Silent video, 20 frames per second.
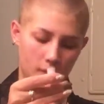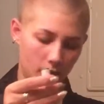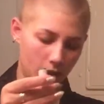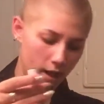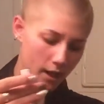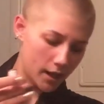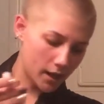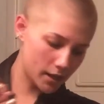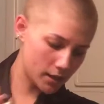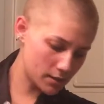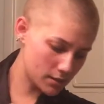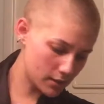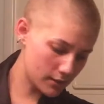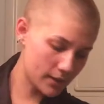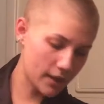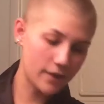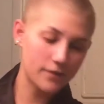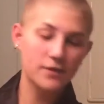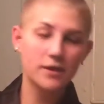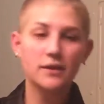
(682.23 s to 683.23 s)
And
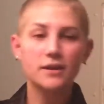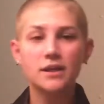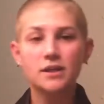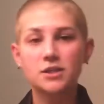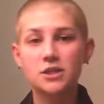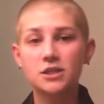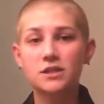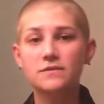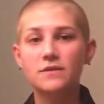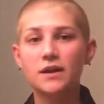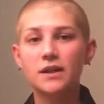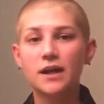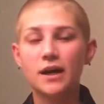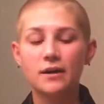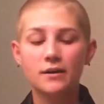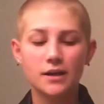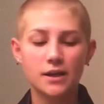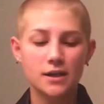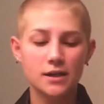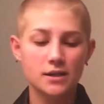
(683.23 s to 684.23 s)
that thing that just fell
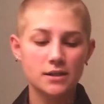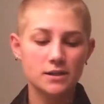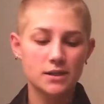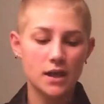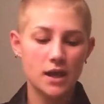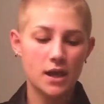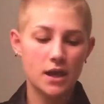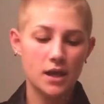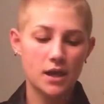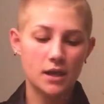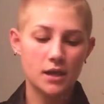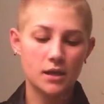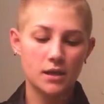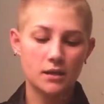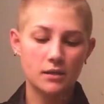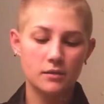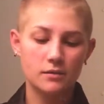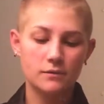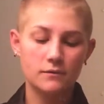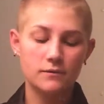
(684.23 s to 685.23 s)
out is
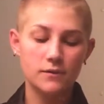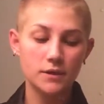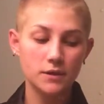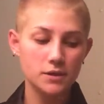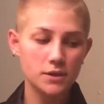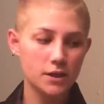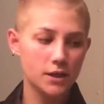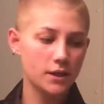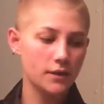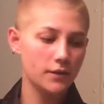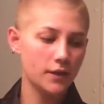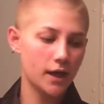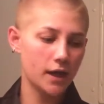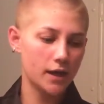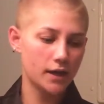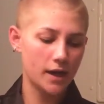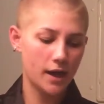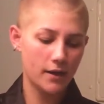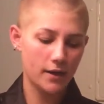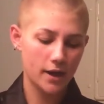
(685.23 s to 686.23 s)
a filter
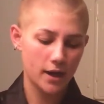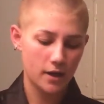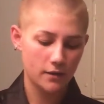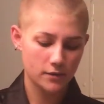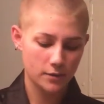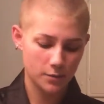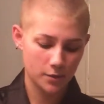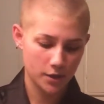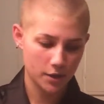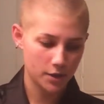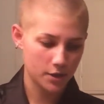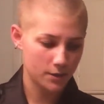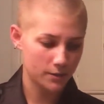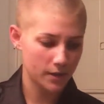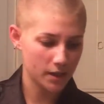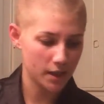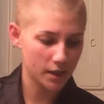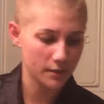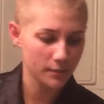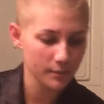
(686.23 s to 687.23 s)
that now I have to put a new
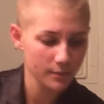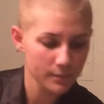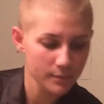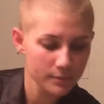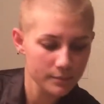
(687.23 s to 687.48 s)
one in.